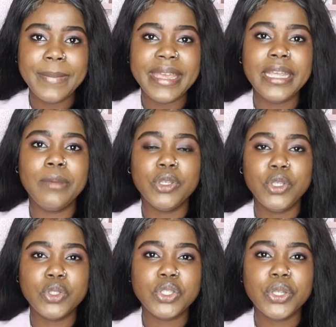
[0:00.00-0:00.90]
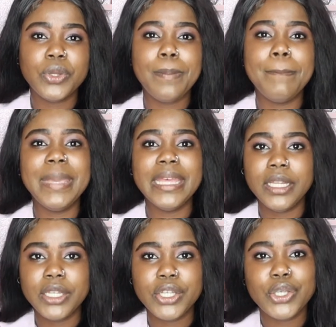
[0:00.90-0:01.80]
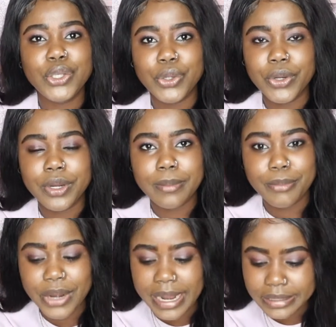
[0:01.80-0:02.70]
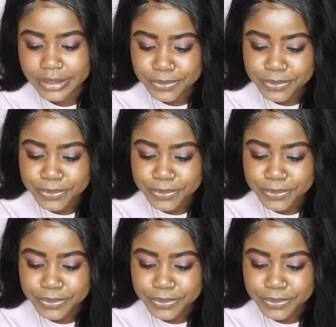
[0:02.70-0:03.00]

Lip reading: enable you to build your brand.